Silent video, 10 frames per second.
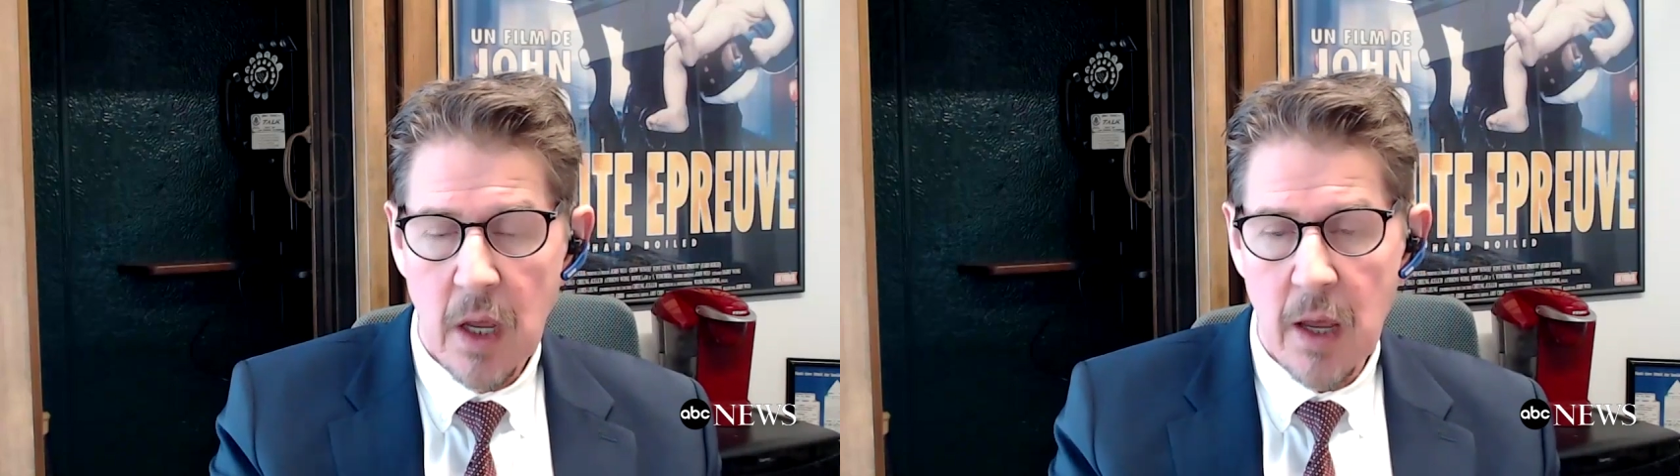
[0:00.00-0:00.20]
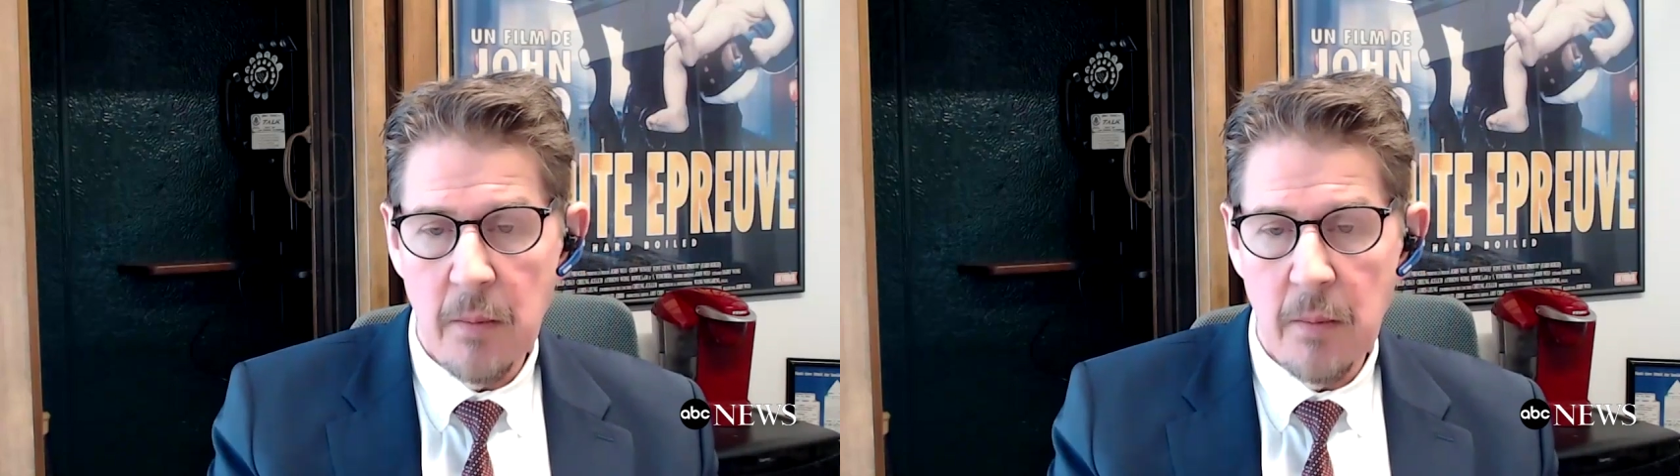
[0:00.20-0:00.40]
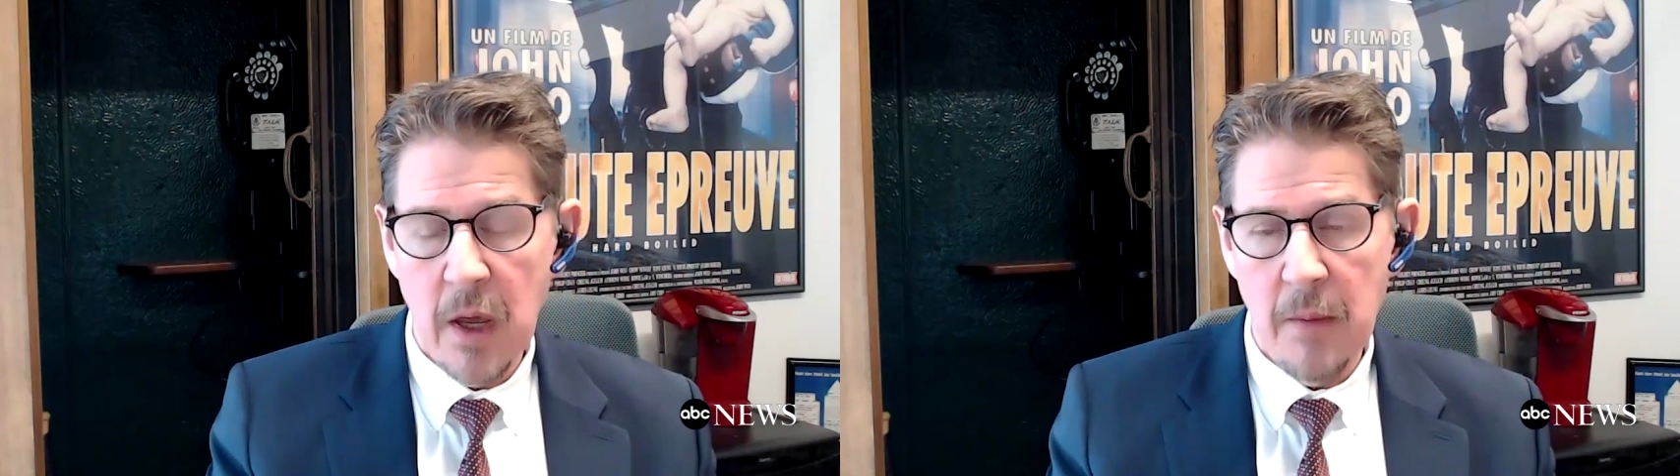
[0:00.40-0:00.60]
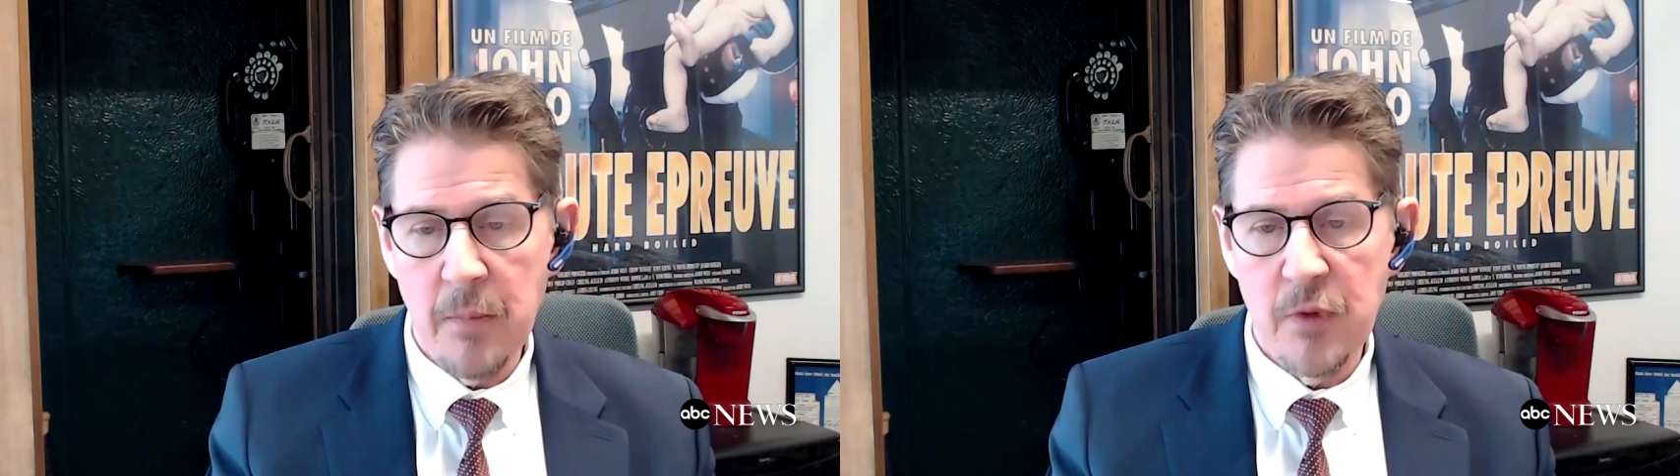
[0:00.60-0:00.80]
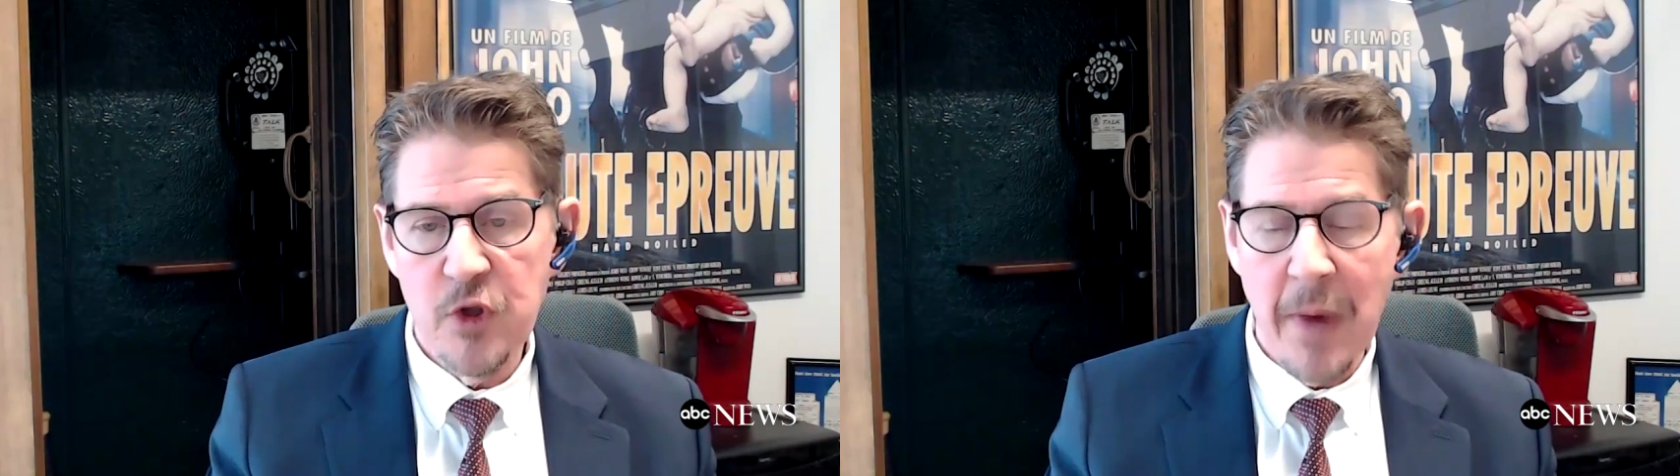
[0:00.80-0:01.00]
um,
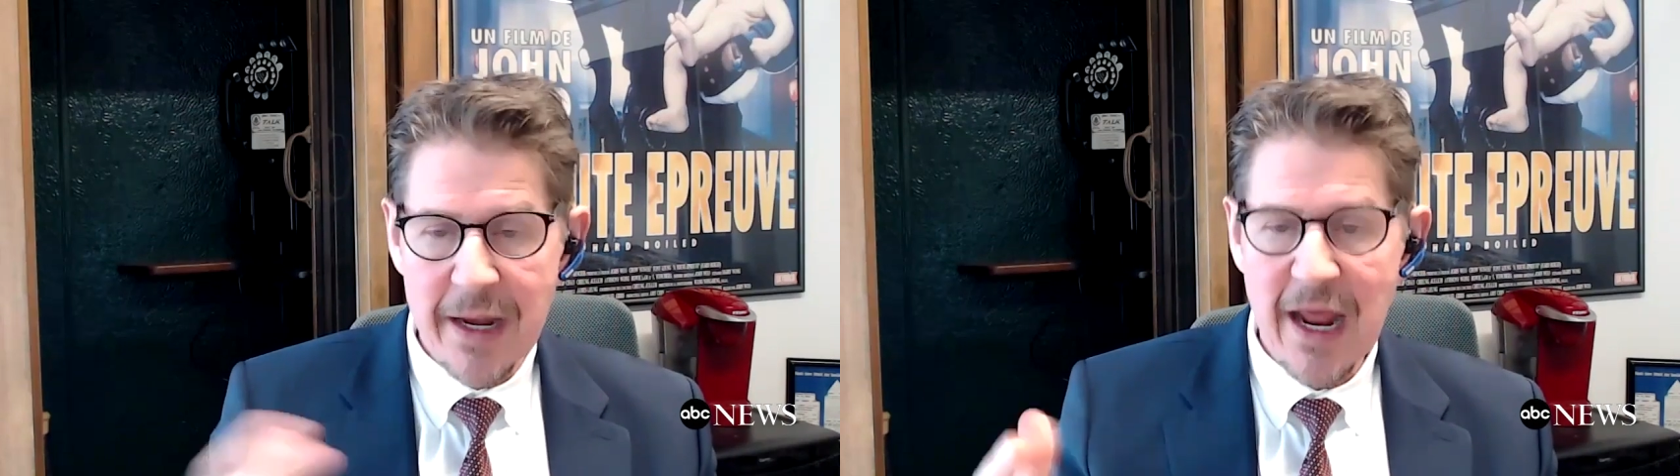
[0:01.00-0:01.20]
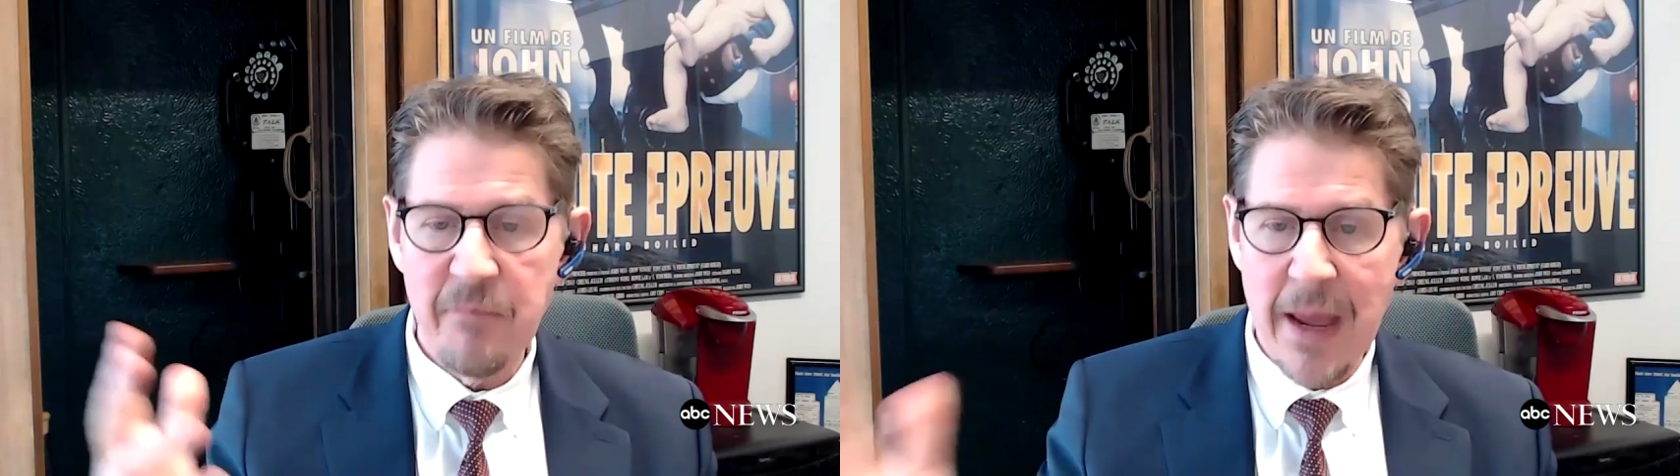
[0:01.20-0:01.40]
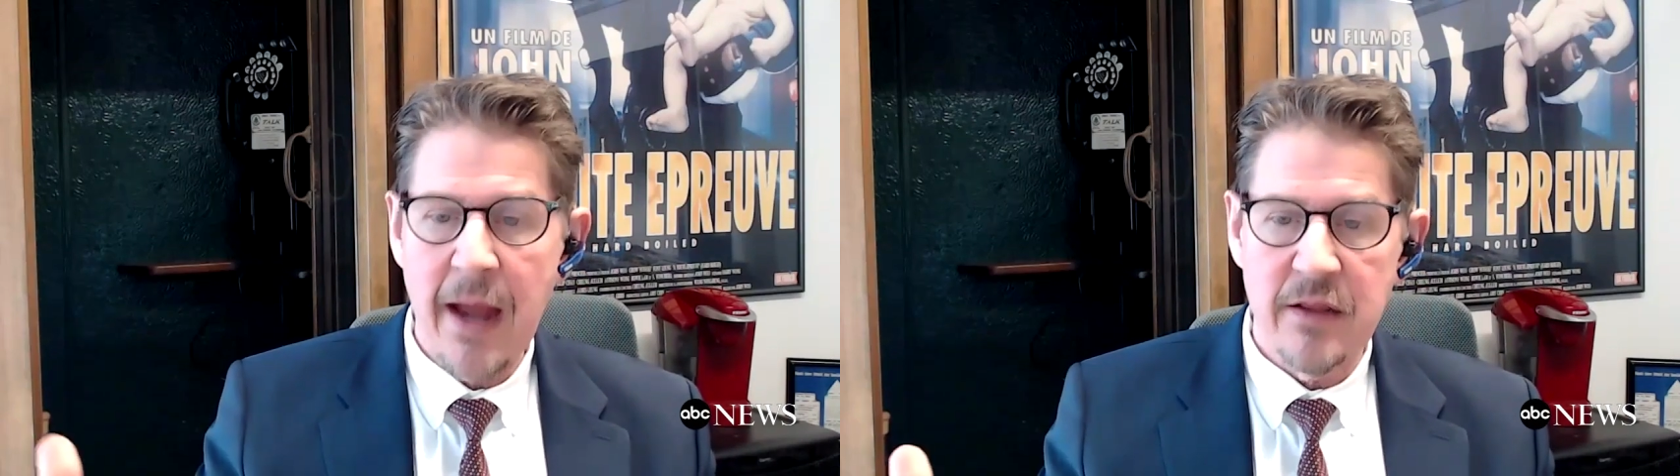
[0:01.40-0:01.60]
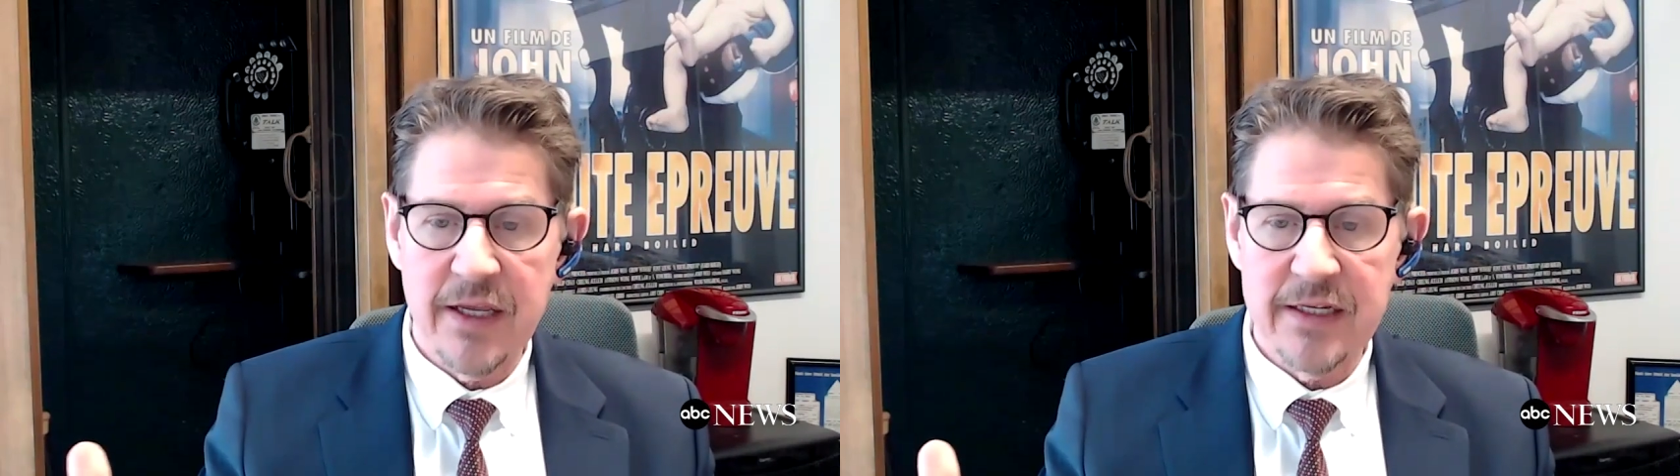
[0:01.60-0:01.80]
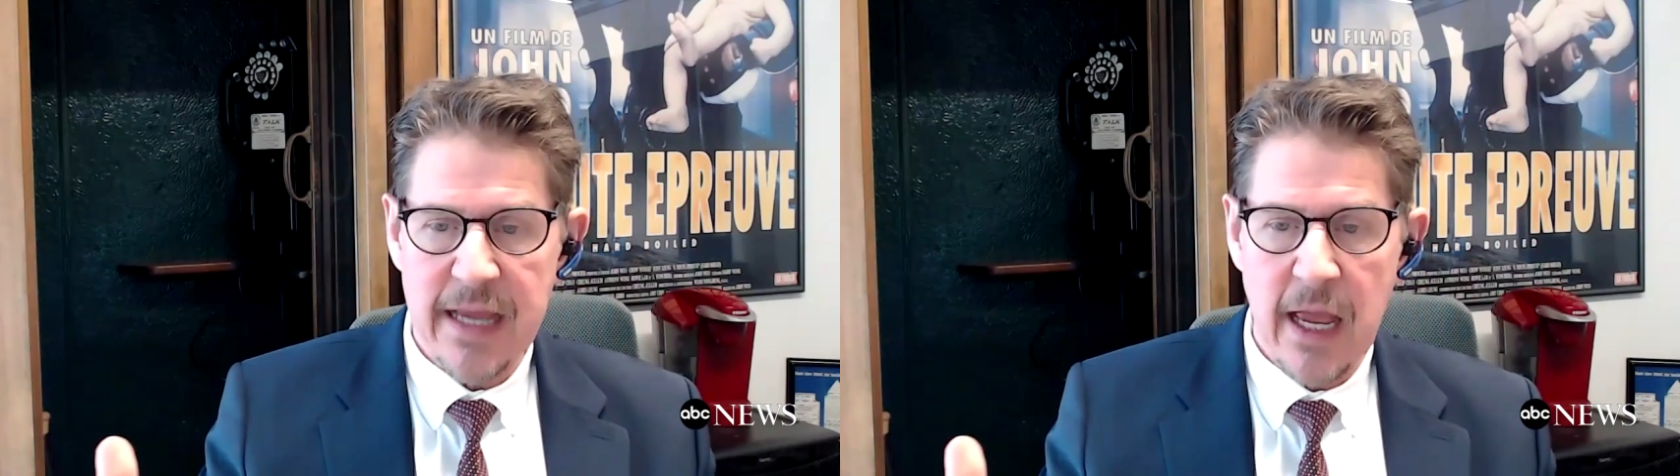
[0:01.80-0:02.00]
um, you might have bad
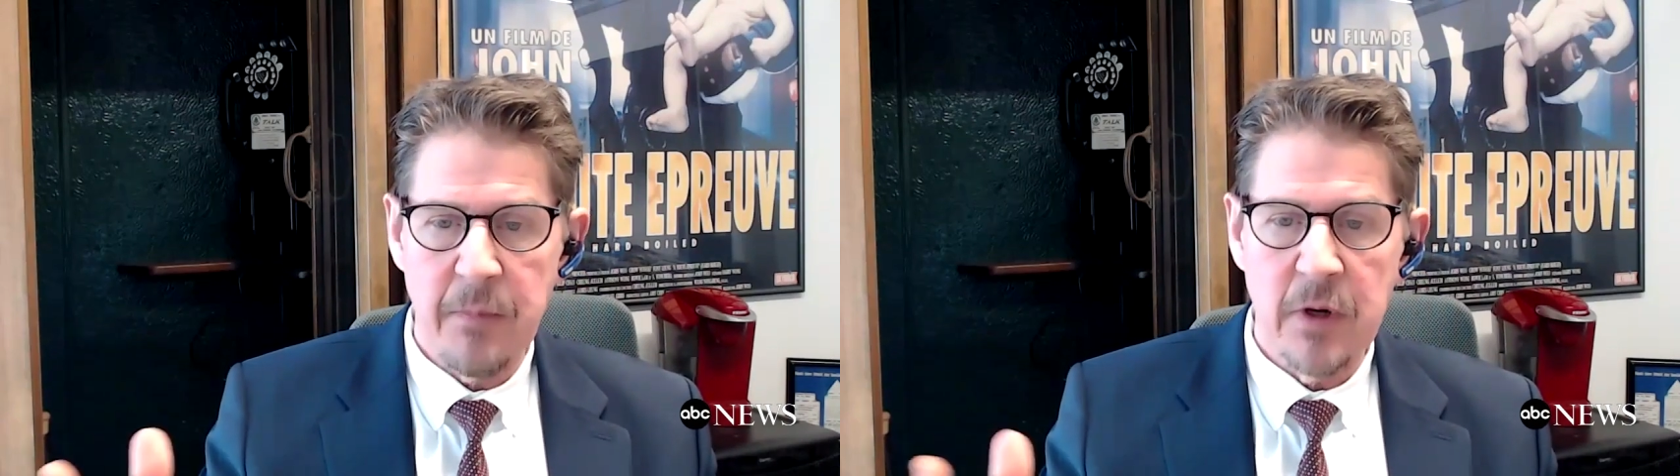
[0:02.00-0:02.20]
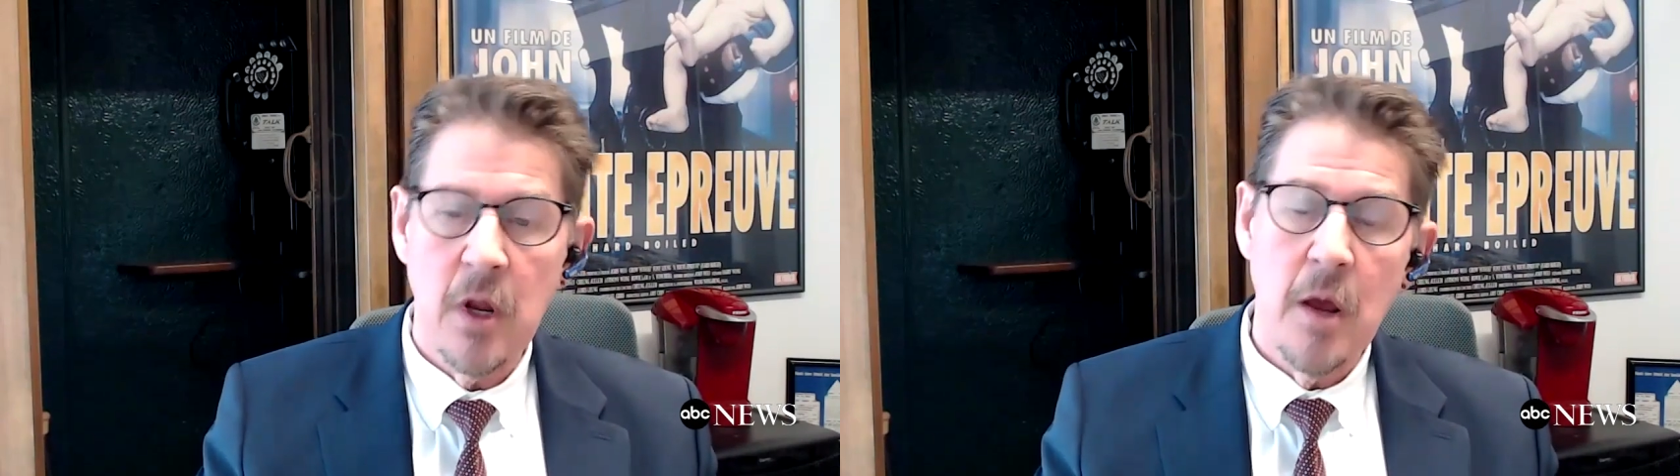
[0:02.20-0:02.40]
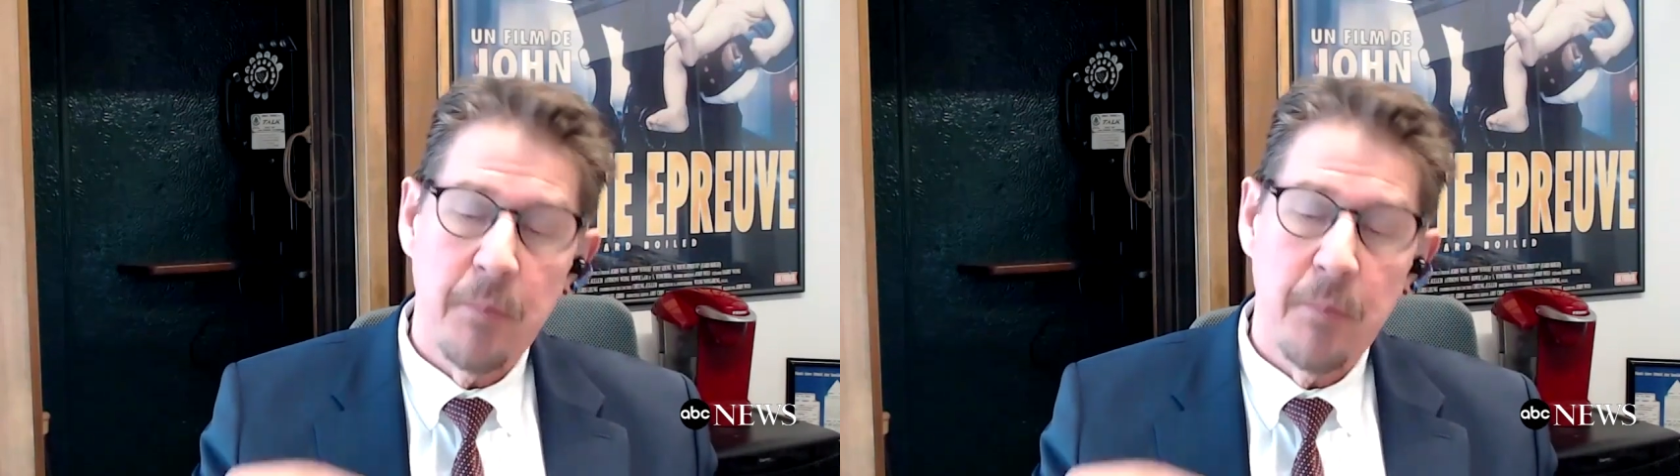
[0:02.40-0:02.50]
things happen,